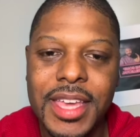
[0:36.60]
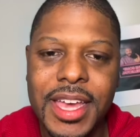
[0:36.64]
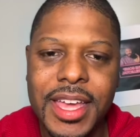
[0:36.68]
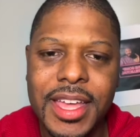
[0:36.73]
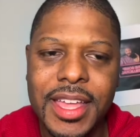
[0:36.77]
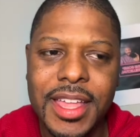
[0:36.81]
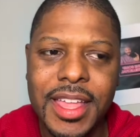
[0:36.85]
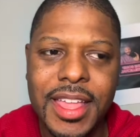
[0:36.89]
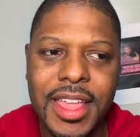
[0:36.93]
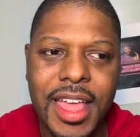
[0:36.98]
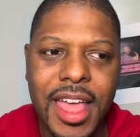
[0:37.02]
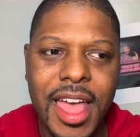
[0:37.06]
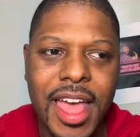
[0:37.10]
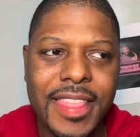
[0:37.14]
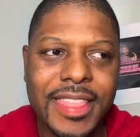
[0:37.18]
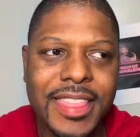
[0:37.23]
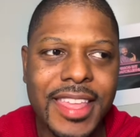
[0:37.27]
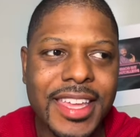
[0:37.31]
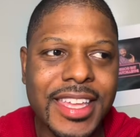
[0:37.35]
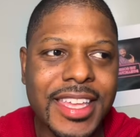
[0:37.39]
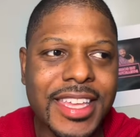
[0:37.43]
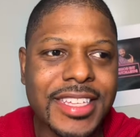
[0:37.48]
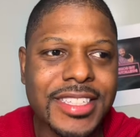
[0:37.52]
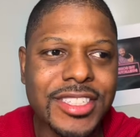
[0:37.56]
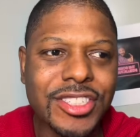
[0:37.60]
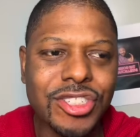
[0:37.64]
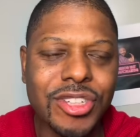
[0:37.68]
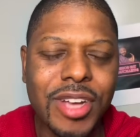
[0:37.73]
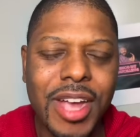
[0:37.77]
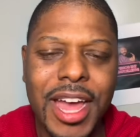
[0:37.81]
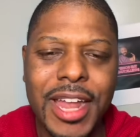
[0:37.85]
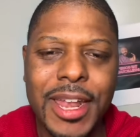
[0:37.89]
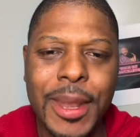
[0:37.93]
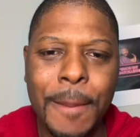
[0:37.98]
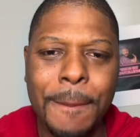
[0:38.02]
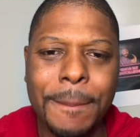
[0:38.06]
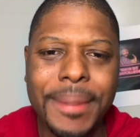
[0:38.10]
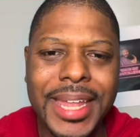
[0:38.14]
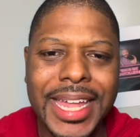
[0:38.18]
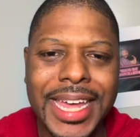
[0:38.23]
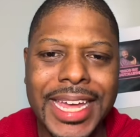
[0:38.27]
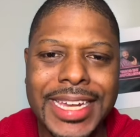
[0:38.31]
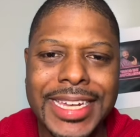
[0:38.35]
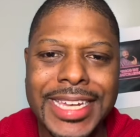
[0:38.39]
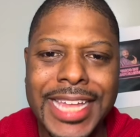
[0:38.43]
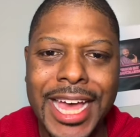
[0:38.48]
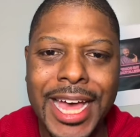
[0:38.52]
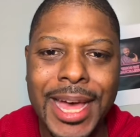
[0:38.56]
yeah. I think he's trying to
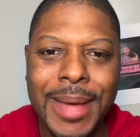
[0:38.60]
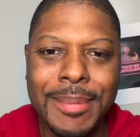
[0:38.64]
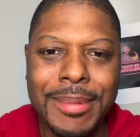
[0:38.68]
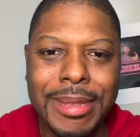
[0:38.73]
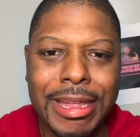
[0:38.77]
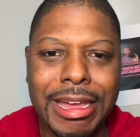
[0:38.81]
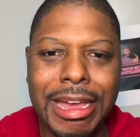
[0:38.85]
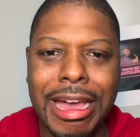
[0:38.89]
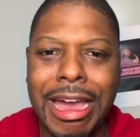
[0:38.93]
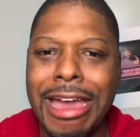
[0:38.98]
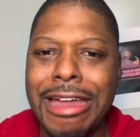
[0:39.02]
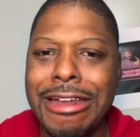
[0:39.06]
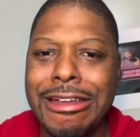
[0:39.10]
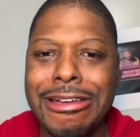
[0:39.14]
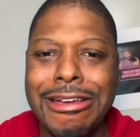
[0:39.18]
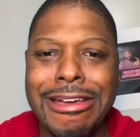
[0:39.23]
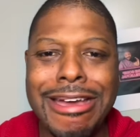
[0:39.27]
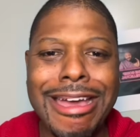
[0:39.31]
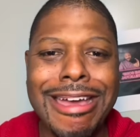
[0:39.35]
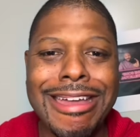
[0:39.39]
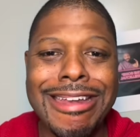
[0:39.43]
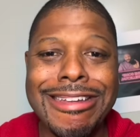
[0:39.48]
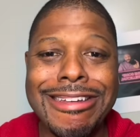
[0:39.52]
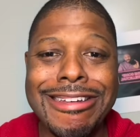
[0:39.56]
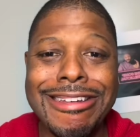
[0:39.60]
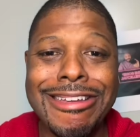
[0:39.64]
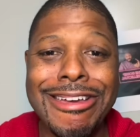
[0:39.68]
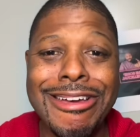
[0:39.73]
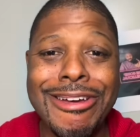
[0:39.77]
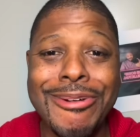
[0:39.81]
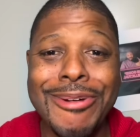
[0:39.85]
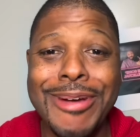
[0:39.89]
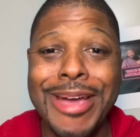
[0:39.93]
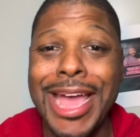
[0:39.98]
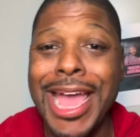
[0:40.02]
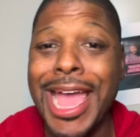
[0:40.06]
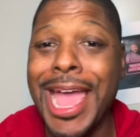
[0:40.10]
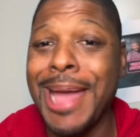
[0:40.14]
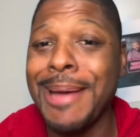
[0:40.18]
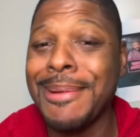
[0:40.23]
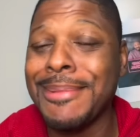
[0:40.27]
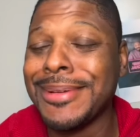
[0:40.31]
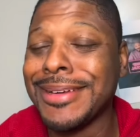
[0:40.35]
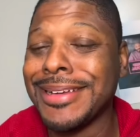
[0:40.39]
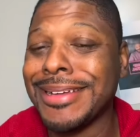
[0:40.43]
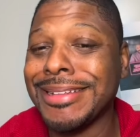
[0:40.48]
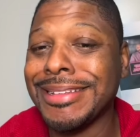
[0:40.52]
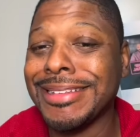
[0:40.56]
play dumb. Like, I didn't know what
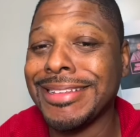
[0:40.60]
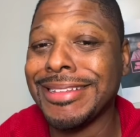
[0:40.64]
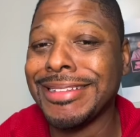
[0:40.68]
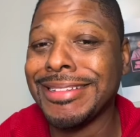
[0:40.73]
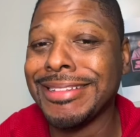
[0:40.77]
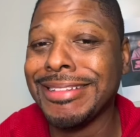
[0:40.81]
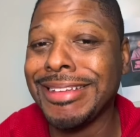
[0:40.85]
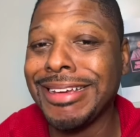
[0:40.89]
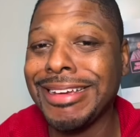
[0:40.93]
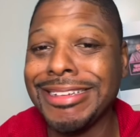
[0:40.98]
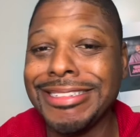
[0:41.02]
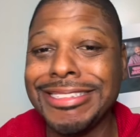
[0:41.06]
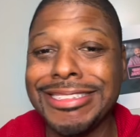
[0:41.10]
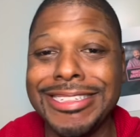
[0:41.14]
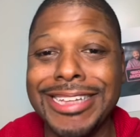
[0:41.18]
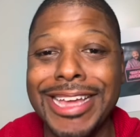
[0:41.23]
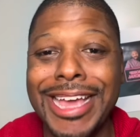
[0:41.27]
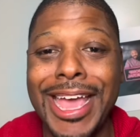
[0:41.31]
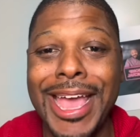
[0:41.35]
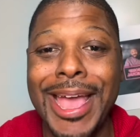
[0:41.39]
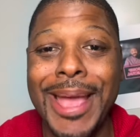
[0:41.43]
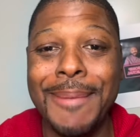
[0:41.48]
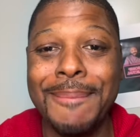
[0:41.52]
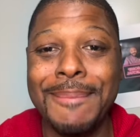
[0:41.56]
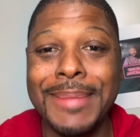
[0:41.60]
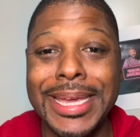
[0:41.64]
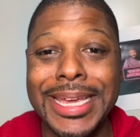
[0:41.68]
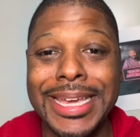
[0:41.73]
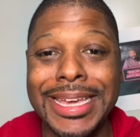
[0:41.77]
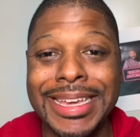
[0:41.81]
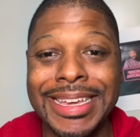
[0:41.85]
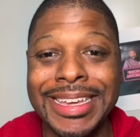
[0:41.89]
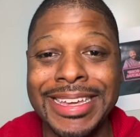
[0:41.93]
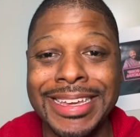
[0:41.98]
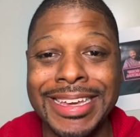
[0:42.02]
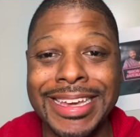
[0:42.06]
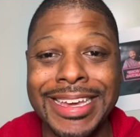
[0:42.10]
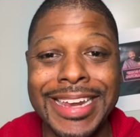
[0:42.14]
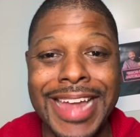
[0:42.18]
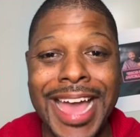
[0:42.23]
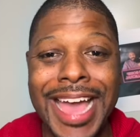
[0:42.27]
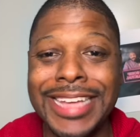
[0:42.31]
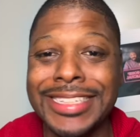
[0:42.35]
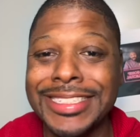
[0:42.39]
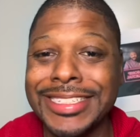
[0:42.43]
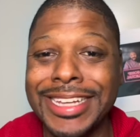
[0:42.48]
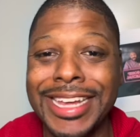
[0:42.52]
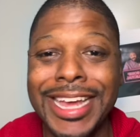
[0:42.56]
happened. They scammed me. And
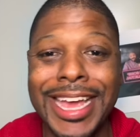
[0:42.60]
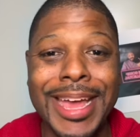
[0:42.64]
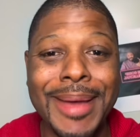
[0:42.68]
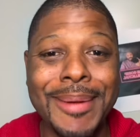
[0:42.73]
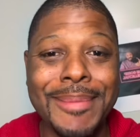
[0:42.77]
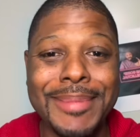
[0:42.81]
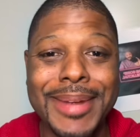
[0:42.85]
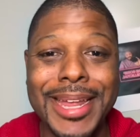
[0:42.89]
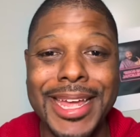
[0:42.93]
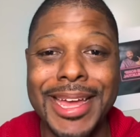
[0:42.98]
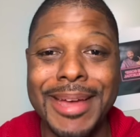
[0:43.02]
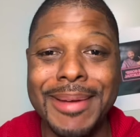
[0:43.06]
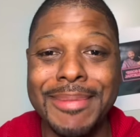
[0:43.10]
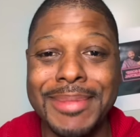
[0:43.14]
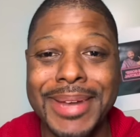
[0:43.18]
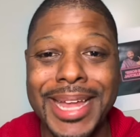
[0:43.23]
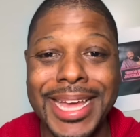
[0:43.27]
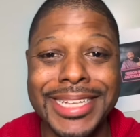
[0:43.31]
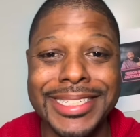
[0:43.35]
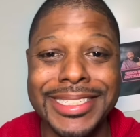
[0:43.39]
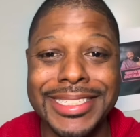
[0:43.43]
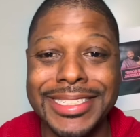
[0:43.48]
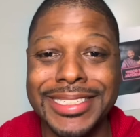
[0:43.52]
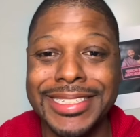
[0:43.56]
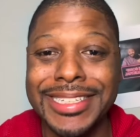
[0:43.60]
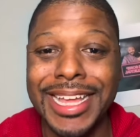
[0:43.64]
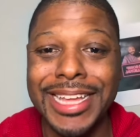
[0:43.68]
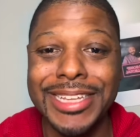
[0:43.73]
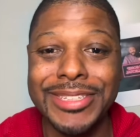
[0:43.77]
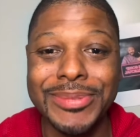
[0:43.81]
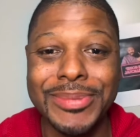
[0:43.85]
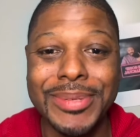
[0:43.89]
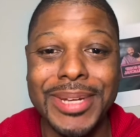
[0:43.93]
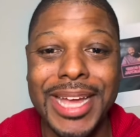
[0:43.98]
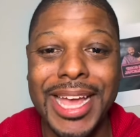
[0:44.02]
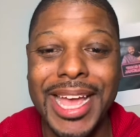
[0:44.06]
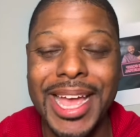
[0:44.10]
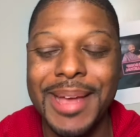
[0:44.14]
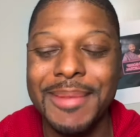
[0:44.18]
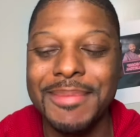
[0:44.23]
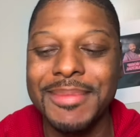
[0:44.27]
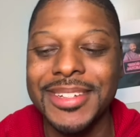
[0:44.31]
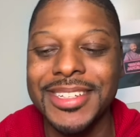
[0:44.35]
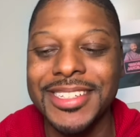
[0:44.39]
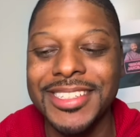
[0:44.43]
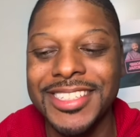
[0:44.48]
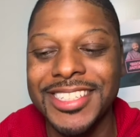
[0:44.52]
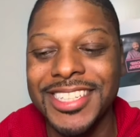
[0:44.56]
I scammed them. That's what
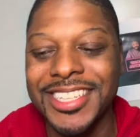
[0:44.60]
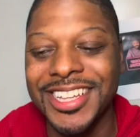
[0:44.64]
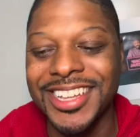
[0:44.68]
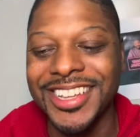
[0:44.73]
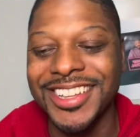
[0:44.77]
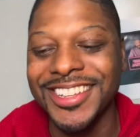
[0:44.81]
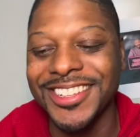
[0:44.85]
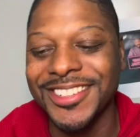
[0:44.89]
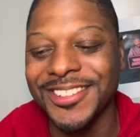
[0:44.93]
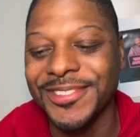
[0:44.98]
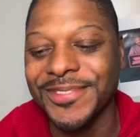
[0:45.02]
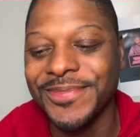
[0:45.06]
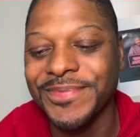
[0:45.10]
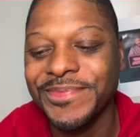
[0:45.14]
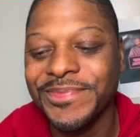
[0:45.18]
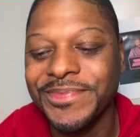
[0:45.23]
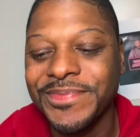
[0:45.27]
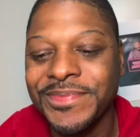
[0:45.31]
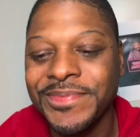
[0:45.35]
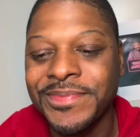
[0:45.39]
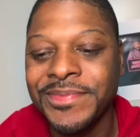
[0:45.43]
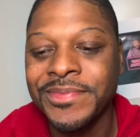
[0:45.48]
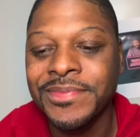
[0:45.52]
happened. So...